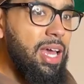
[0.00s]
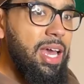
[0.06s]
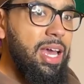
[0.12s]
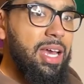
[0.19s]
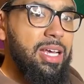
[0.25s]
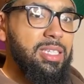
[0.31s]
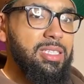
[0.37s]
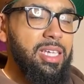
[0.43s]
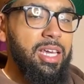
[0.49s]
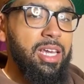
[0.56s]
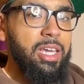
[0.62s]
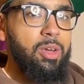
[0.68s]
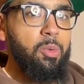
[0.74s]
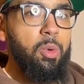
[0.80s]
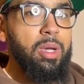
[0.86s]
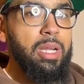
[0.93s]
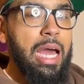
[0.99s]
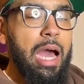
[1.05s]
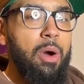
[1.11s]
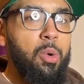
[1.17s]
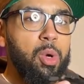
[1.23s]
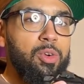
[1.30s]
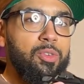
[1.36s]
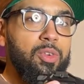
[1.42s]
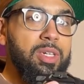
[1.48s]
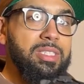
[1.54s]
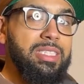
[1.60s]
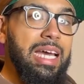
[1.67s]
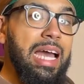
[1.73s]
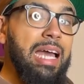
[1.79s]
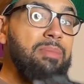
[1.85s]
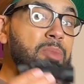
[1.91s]
Has a 1-hour
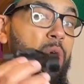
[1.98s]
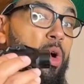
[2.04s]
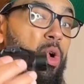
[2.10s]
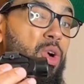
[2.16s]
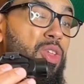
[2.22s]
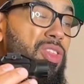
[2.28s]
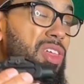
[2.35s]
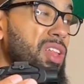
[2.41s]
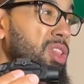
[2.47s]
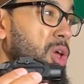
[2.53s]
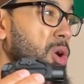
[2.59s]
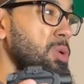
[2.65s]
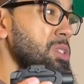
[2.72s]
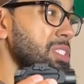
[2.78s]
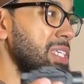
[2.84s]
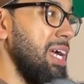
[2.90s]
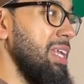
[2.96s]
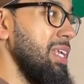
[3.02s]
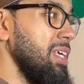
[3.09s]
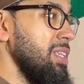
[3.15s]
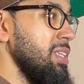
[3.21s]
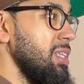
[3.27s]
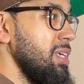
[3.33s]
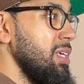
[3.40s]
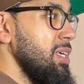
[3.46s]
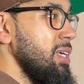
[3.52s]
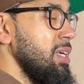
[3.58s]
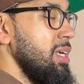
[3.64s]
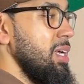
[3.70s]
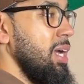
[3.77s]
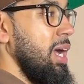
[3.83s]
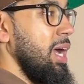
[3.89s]
runtime on the low setting,
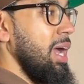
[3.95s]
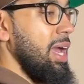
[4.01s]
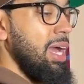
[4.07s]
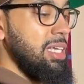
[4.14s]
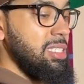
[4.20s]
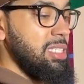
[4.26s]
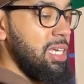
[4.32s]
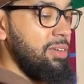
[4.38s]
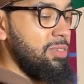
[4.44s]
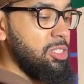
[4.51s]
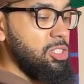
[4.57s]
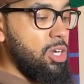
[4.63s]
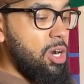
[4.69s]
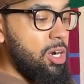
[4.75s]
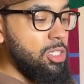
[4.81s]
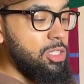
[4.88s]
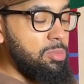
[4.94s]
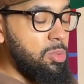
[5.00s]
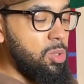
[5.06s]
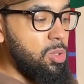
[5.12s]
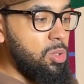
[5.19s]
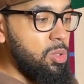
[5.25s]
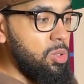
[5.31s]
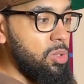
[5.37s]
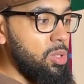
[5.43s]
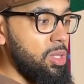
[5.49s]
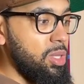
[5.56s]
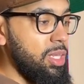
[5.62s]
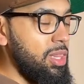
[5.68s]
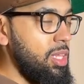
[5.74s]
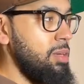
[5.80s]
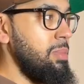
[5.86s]
has a rechargeable
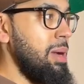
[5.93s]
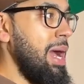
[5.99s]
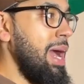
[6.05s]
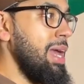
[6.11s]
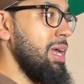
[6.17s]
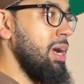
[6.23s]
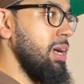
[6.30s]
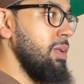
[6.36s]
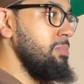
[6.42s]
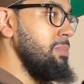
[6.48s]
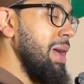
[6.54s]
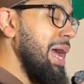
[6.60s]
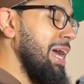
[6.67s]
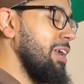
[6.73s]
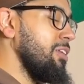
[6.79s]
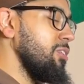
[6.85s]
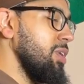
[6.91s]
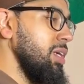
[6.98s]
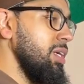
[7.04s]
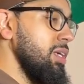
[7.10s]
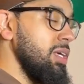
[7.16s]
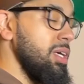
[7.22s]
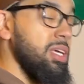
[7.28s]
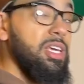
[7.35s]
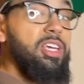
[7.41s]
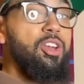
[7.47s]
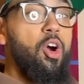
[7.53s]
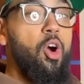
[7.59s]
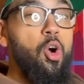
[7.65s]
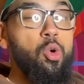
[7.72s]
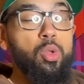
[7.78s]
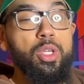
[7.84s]
lithium-ion battery, can
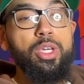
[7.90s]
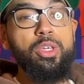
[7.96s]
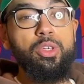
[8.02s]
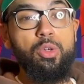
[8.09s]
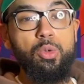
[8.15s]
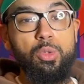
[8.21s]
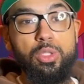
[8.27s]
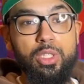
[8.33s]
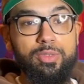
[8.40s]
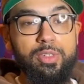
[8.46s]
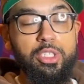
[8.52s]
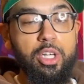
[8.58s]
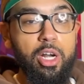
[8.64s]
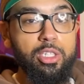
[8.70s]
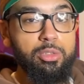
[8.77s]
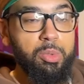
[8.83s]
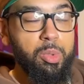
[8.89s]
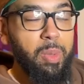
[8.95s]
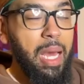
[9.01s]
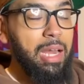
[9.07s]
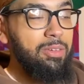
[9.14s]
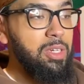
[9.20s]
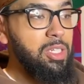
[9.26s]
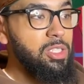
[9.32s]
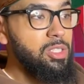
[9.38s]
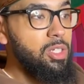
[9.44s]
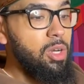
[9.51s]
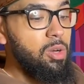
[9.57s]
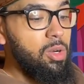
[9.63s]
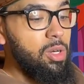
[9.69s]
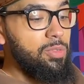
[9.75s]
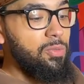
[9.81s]
only use the rechargeable battery,
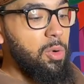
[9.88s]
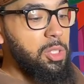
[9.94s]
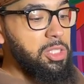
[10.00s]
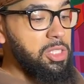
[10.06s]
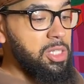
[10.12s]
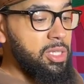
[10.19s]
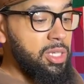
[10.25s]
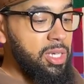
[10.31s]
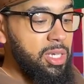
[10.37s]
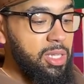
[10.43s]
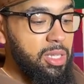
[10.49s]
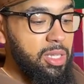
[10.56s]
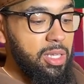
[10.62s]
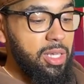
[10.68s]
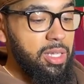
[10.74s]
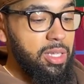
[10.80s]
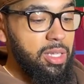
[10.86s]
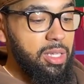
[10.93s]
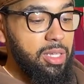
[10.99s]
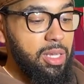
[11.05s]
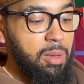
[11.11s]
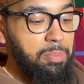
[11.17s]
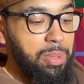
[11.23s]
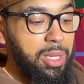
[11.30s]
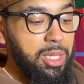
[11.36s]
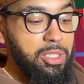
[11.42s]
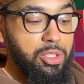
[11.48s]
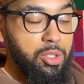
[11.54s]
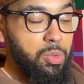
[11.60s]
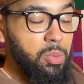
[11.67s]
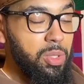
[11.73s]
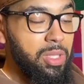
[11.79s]
so unfortunately in a
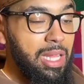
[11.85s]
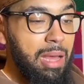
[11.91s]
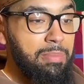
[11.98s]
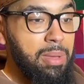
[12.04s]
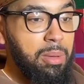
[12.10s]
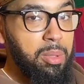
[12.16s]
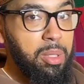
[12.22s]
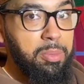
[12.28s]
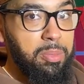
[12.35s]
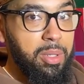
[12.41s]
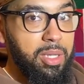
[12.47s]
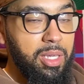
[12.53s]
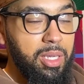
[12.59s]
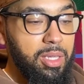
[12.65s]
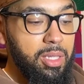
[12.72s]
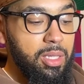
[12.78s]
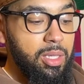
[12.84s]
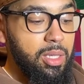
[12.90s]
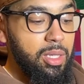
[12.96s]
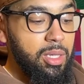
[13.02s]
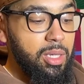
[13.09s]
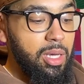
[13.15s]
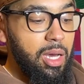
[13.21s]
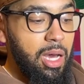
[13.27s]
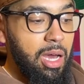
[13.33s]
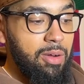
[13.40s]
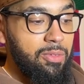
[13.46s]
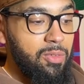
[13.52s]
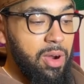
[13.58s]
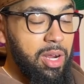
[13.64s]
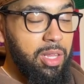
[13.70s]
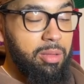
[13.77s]
pinch you would not be able to put in
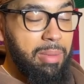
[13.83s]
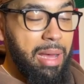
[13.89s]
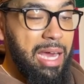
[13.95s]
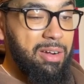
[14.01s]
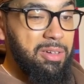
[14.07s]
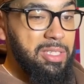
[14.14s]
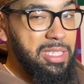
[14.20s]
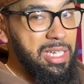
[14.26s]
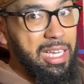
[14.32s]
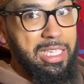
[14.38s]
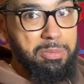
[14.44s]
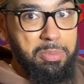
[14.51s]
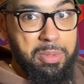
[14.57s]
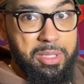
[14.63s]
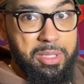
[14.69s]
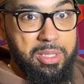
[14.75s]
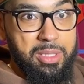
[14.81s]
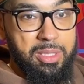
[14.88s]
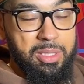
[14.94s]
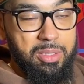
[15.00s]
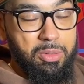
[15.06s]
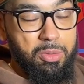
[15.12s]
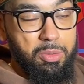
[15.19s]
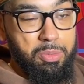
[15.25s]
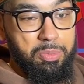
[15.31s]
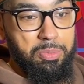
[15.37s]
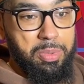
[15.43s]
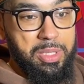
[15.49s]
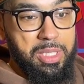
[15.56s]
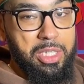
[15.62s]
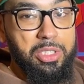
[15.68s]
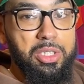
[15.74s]
regular batteries. I guess you
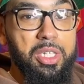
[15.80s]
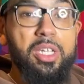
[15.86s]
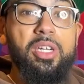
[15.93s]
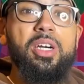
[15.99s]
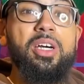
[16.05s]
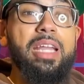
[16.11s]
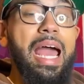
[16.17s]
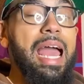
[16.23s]
potentially could.